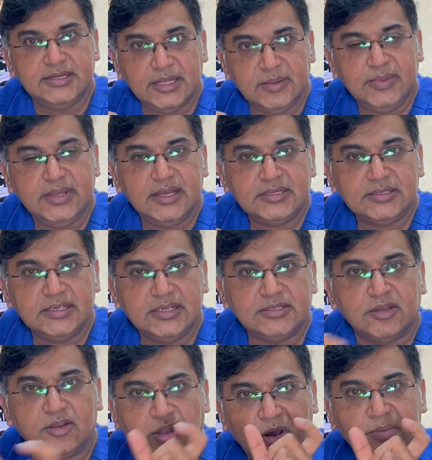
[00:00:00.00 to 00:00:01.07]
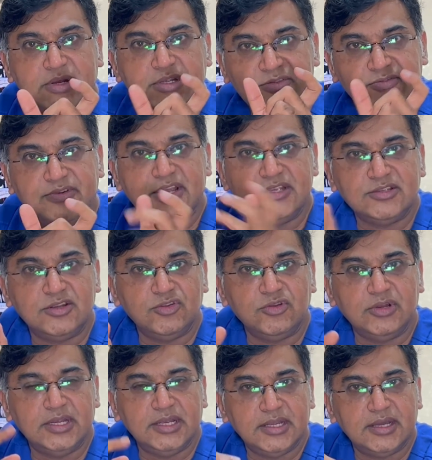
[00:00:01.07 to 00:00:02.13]
DBS is the commonest phrase that you will
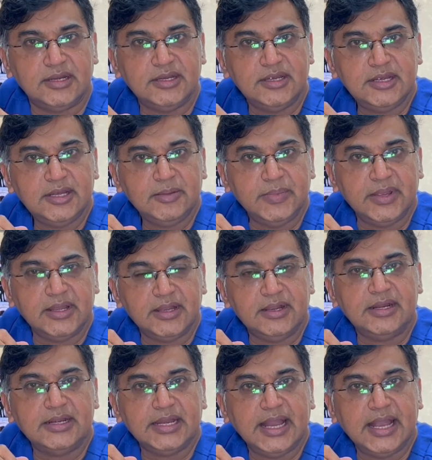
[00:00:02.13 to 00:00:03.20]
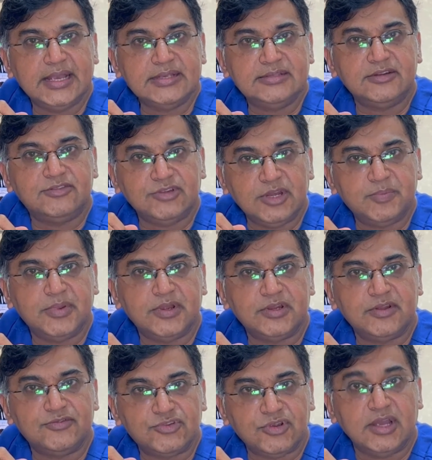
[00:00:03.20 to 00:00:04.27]
hear being heard as the treatment
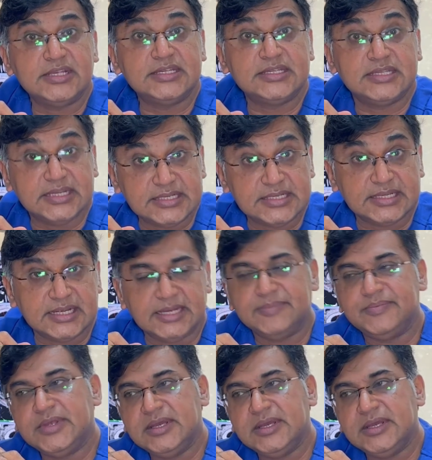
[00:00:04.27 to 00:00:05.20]
of choice surgically.